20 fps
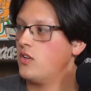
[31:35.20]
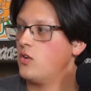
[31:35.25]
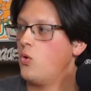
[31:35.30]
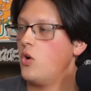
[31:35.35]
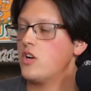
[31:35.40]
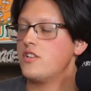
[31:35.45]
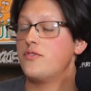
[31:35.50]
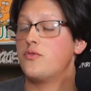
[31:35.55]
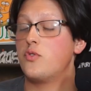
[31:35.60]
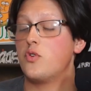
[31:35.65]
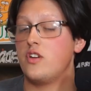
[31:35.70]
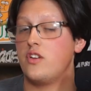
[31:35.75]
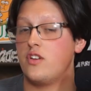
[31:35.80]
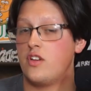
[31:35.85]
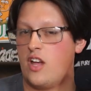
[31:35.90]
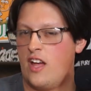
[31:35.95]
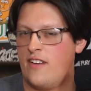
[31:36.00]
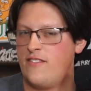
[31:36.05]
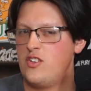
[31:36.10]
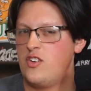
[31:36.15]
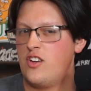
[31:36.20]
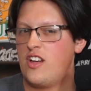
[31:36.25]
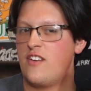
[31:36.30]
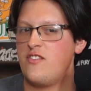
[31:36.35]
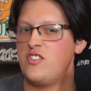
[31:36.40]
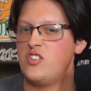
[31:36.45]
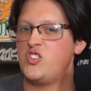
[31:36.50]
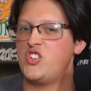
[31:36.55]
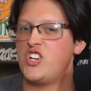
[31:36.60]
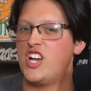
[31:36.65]
Question for you. Have
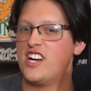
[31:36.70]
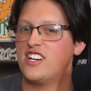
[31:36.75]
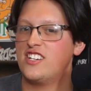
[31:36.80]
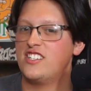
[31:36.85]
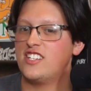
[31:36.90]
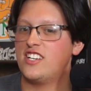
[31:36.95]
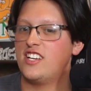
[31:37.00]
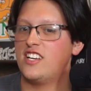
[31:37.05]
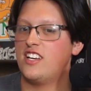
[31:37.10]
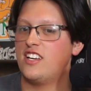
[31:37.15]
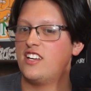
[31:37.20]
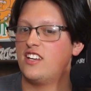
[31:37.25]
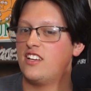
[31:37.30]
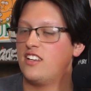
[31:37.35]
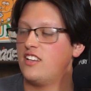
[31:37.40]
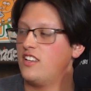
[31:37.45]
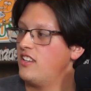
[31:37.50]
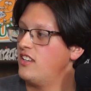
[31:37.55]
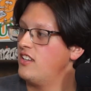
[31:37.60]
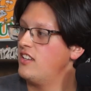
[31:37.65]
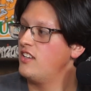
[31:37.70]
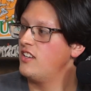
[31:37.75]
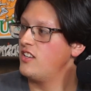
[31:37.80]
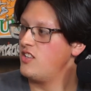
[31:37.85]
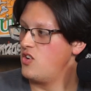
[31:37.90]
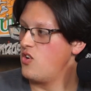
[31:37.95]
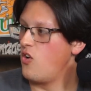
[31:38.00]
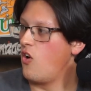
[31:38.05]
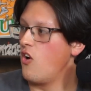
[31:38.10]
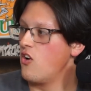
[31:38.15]
you checked
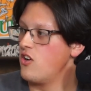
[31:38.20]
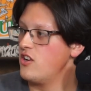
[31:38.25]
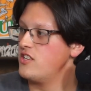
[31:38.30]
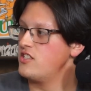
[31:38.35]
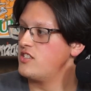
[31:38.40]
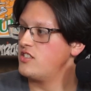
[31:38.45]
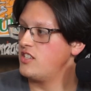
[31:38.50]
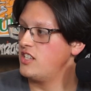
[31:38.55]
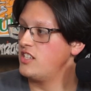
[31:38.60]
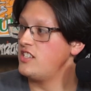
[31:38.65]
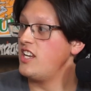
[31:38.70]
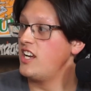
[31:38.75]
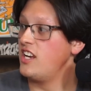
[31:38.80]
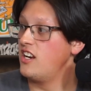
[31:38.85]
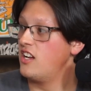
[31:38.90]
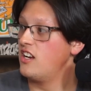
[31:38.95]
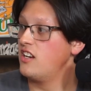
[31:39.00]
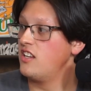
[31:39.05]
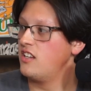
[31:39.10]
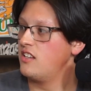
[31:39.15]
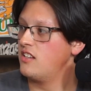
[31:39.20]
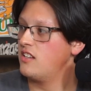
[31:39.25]
your harness, the date on it?